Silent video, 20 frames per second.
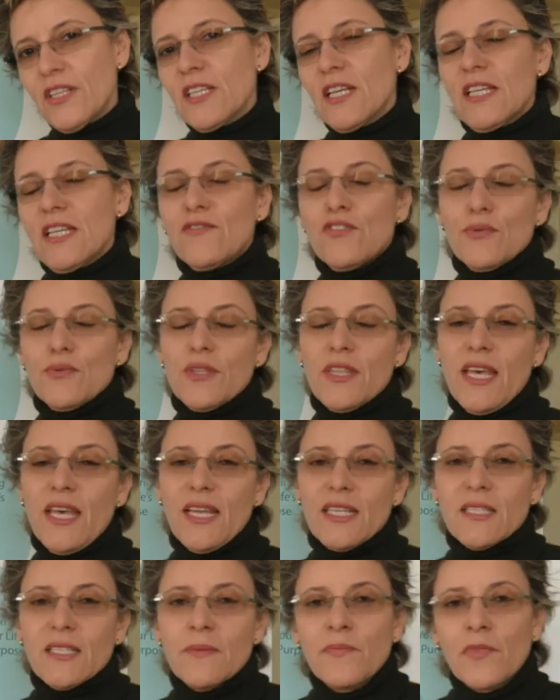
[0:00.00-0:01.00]
I leave you with
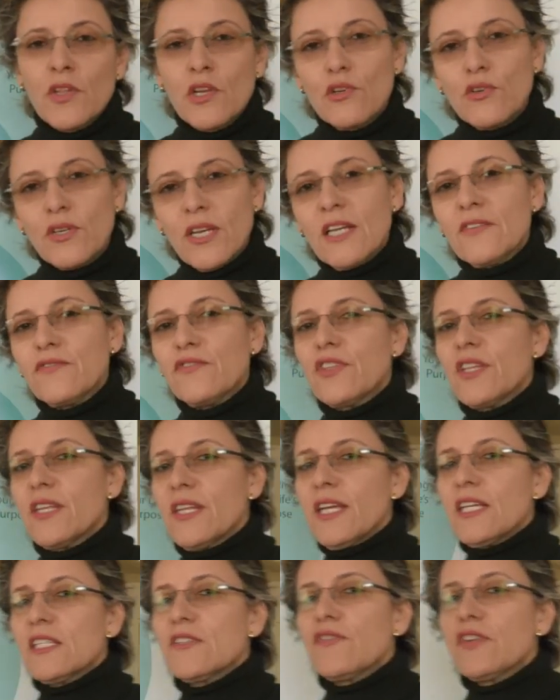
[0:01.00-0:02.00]
that. Look out for the
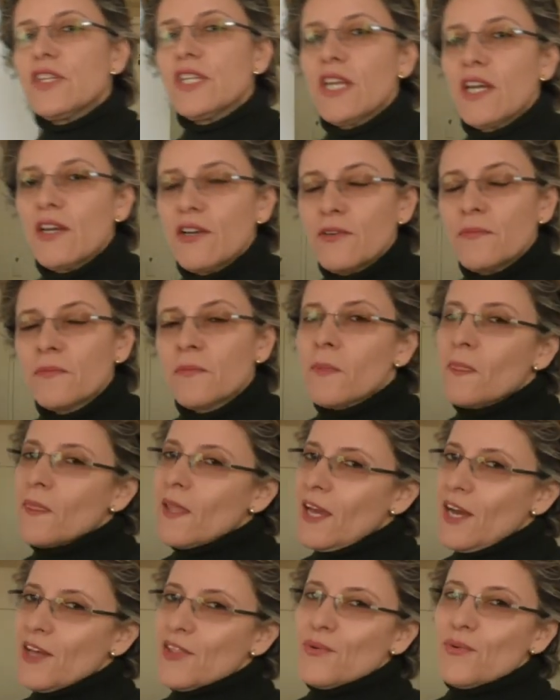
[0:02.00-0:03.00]
next video.
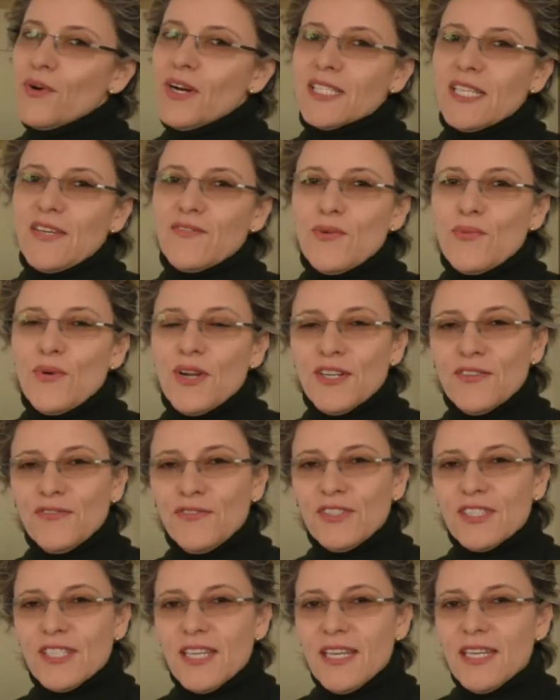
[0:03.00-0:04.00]
Otherwise, have a
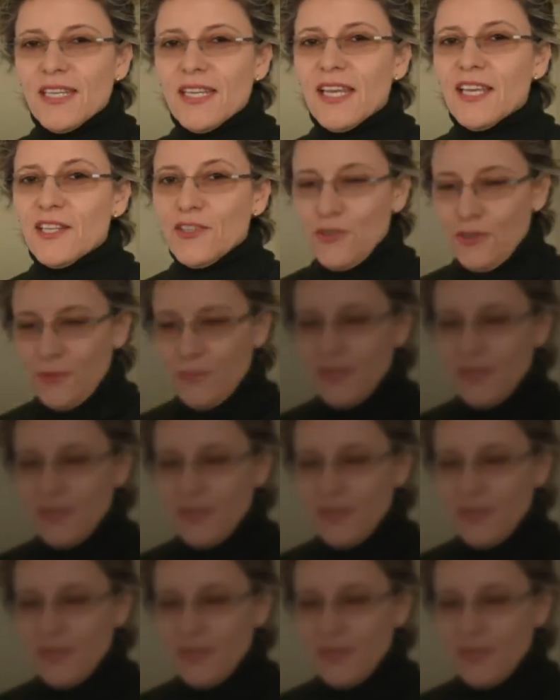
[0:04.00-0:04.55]
wonderful day and God